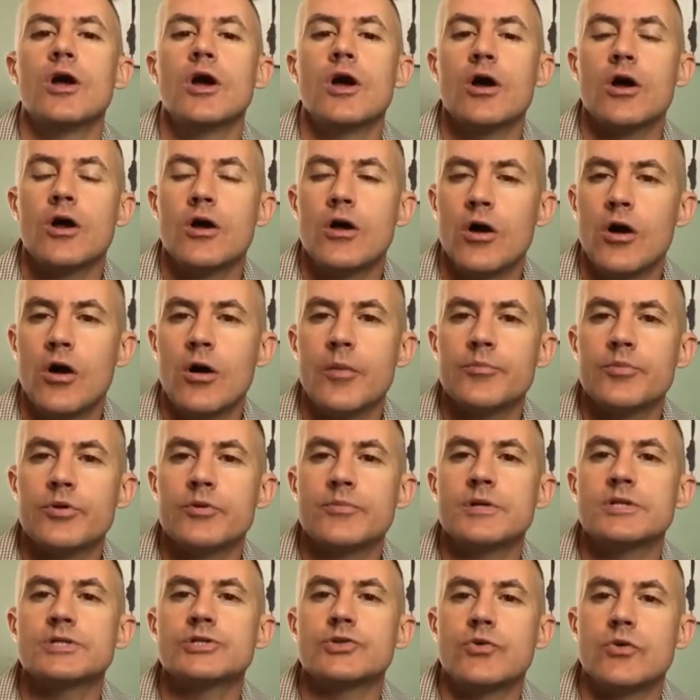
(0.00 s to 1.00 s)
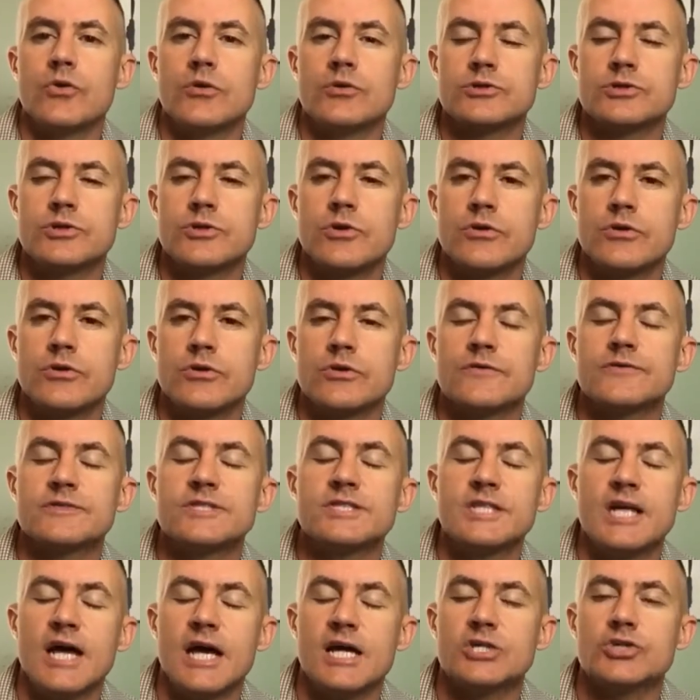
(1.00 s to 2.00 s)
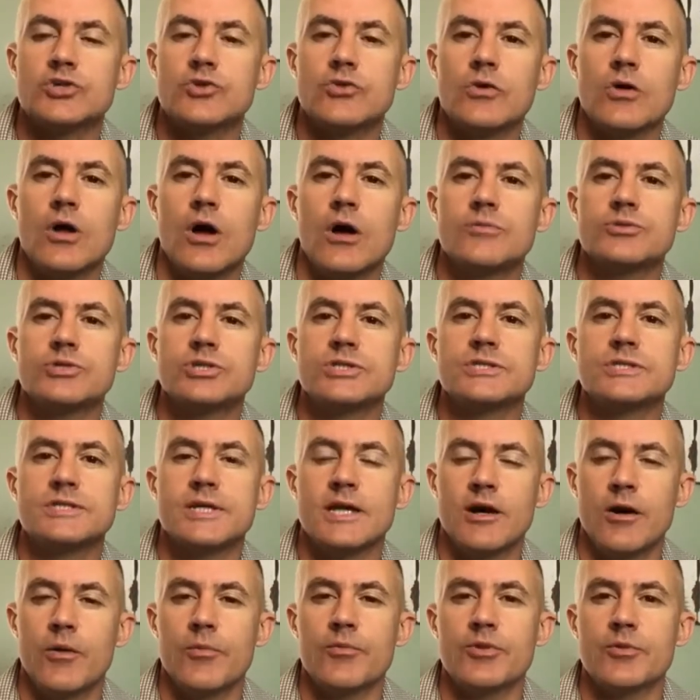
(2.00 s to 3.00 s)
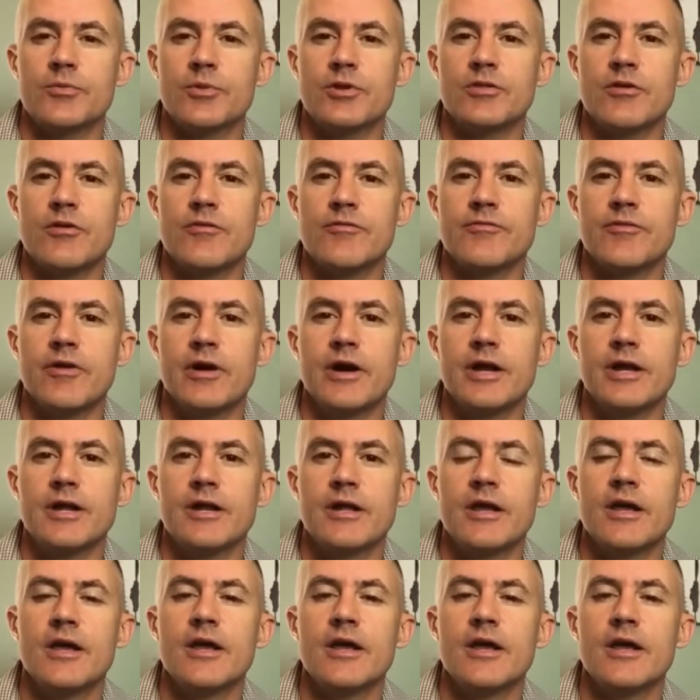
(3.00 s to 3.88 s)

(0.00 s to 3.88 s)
complements or alternatives, natural options to help them in their fight,